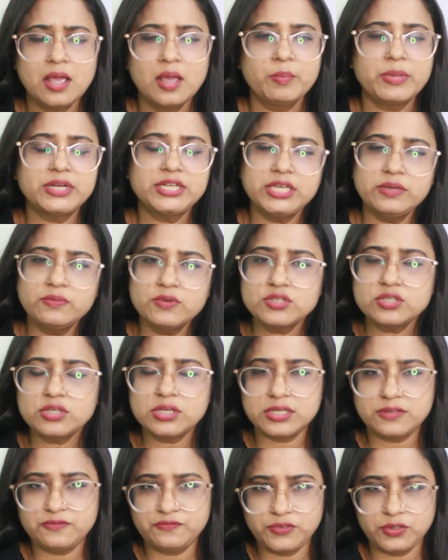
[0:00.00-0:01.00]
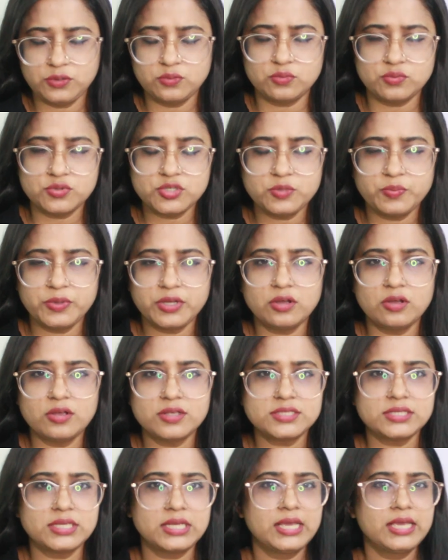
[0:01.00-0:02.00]
But he was confused
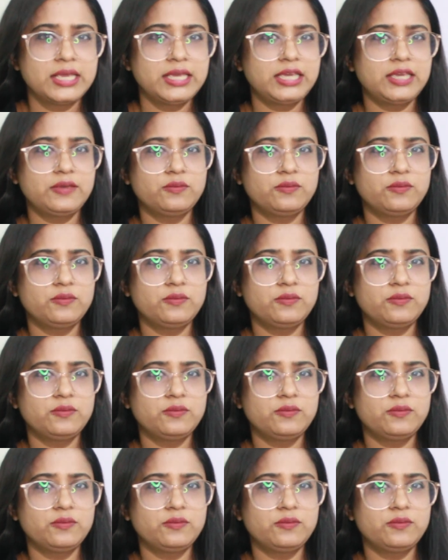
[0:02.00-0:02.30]
because he